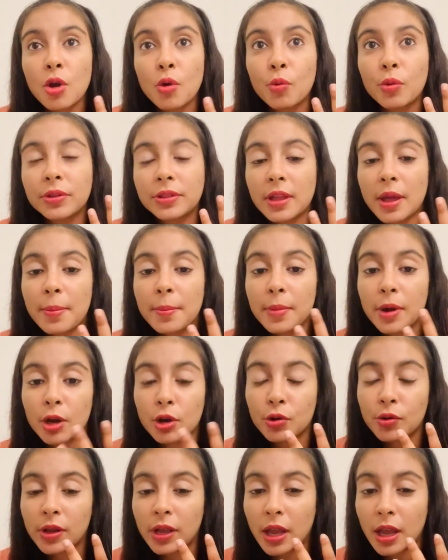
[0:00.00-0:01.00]
with that
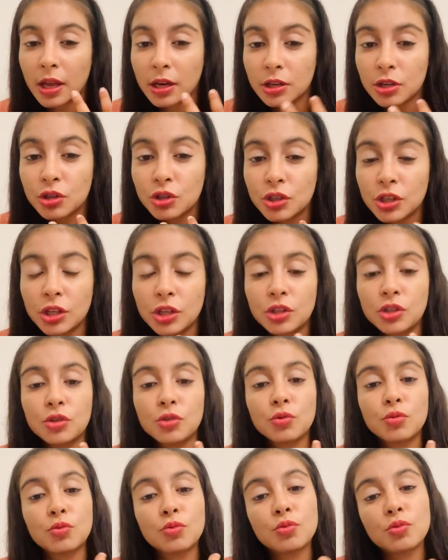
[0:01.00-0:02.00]
Mercury energy
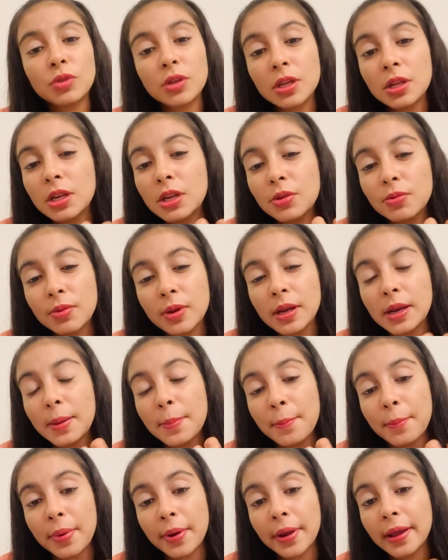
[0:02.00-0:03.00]
to really, really
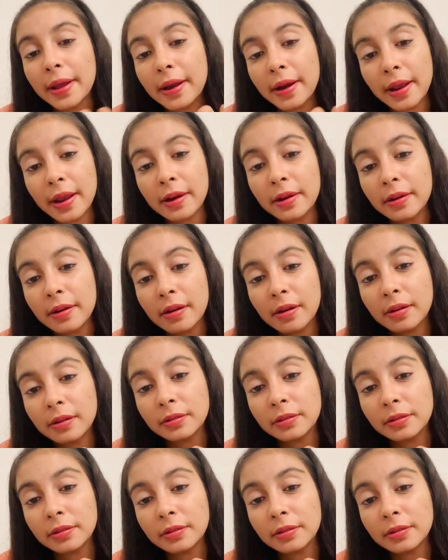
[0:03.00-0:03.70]
bring it in,